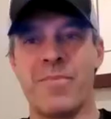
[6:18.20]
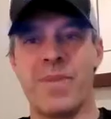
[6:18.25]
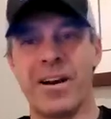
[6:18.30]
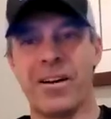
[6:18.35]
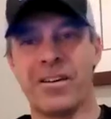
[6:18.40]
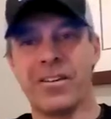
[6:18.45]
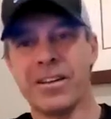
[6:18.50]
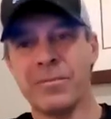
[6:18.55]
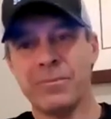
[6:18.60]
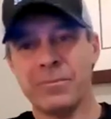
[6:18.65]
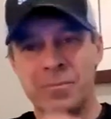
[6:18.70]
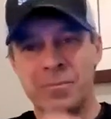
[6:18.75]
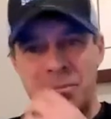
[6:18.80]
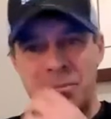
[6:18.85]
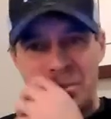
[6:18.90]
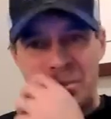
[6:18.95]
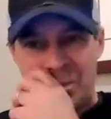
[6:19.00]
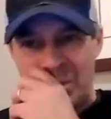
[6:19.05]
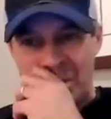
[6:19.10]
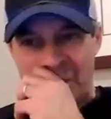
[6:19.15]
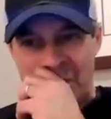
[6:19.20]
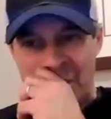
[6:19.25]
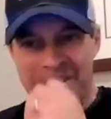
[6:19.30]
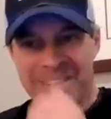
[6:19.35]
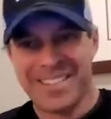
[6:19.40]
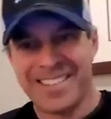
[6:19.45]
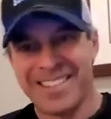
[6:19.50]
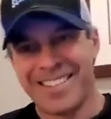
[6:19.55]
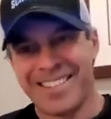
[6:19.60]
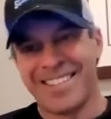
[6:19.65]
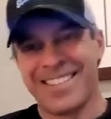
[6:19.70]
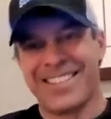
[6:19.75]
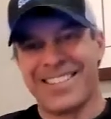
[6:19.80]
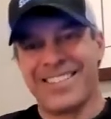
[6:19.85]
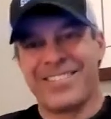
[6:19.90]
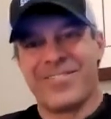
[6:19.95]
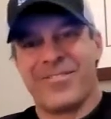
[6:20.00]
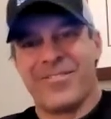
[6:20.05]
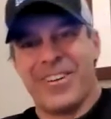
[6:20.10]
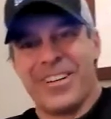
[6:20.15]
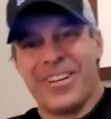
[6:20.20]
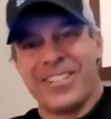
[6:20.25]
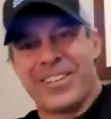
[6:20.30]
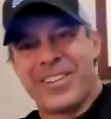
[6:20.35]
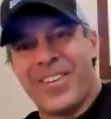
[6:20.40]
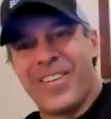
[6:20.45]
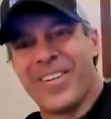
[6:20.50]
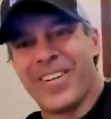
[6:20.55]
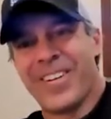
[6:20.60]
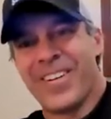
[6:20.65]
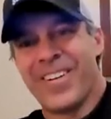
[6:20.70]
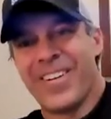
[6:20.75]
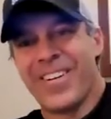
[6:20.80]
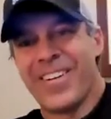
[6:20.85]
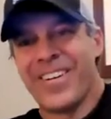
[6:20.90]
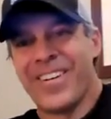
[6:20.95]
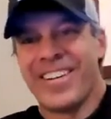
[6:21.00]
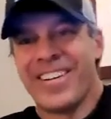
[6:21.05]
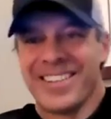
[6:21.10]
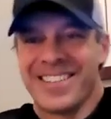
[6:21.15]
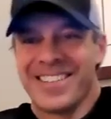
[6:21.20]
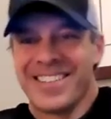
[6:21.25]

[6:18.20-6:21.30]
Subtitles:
Marilyn, what's going on?